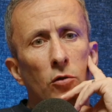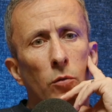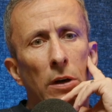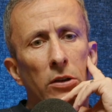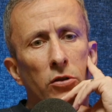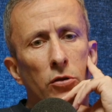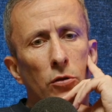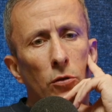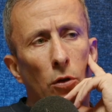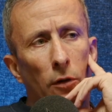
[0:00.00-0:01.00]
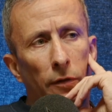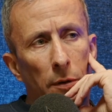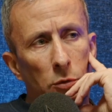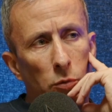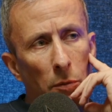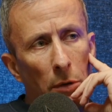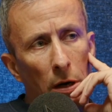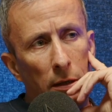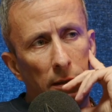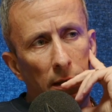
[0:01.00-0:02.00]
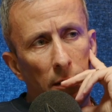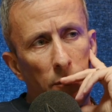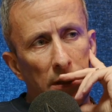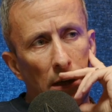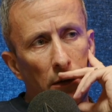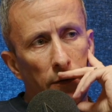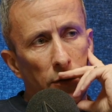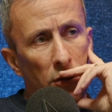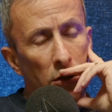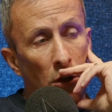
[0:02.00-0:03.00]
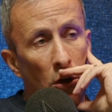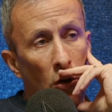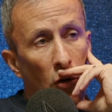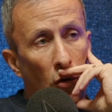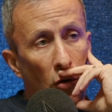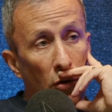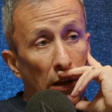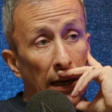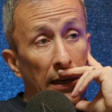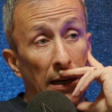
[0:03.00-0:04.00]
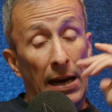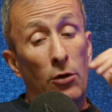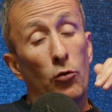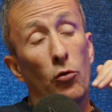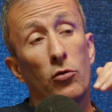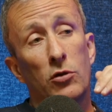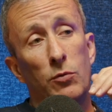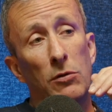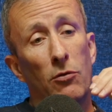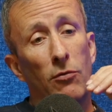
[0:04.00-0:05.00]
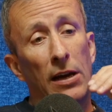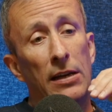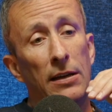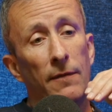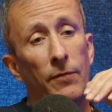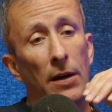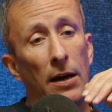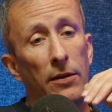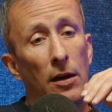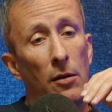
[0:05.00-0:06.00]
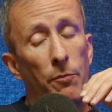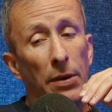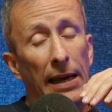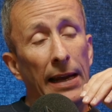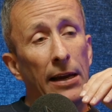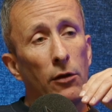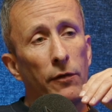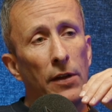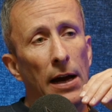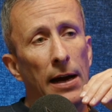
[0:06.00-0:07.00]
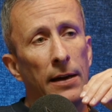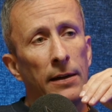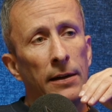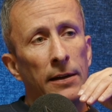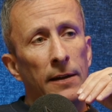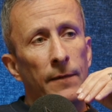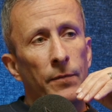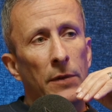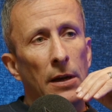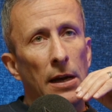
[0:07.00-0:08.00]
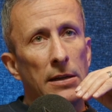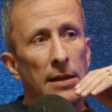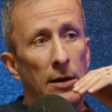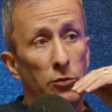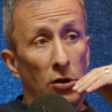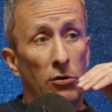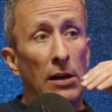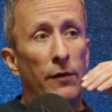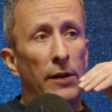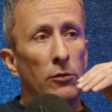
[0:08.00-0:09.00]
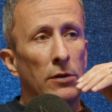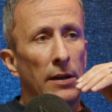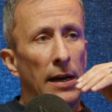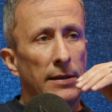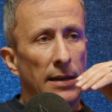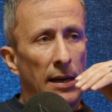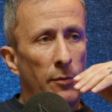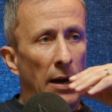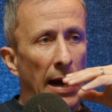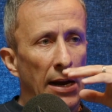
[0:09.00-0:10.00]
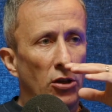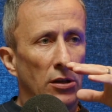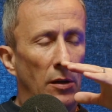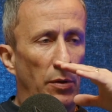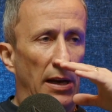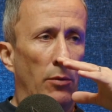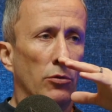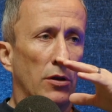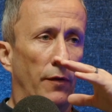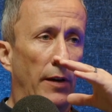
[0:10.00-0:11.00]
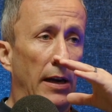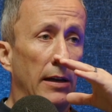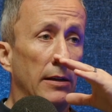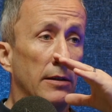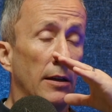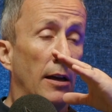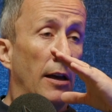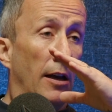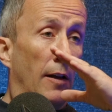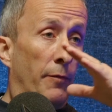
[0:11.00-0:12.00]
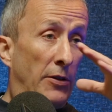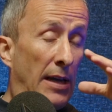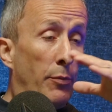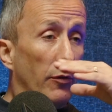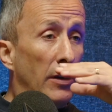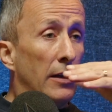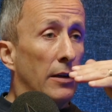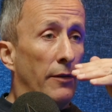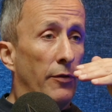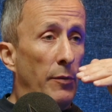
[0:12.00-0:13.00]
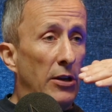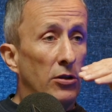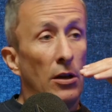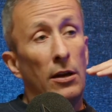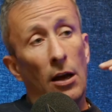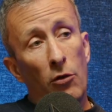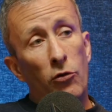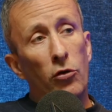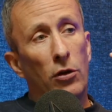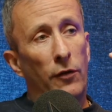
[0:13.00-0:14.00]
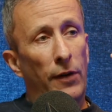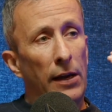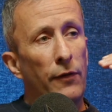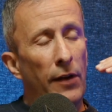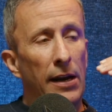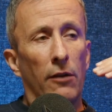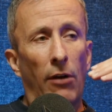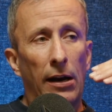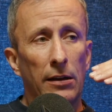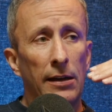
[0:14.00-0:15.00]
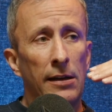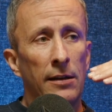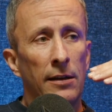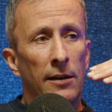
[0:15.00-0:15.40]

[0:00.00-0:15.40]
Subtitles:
to which law firms were marketing themselves online, and I know because we were right at the beginning of that, is that it was a green field at that time, and actually being able to find the type of legal information that now you could find very readily